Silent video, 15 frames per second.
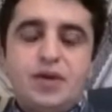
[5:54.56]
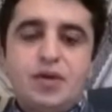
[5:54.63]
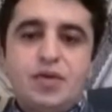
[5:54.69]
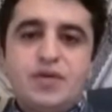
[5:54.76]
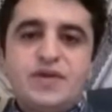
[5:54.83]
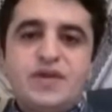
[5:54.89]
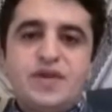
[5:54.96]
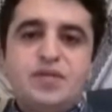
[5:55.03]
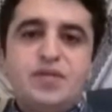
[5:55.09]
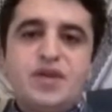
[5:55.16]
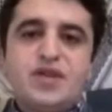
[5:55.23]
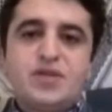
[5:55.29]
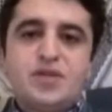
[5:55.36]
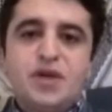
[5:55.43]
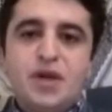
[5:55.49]
those that
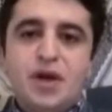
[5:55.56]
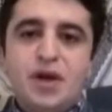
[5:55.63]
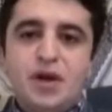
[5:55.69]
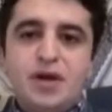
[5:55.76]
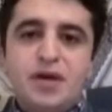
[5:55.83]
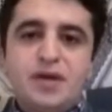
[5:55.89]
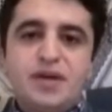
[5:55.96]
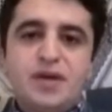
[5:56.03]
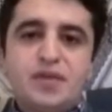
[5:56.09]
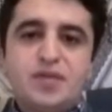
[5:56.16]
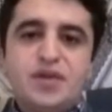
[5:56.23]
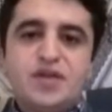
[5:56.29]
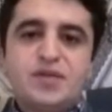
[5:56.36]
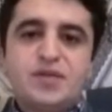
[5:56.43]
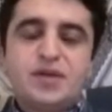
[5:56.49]
must be heard
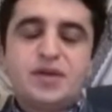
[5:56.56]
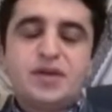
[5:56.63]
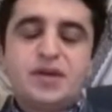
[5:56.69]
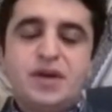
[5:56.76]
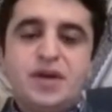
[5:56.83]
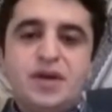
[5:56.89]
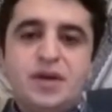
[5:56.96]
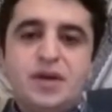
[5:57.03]
and must be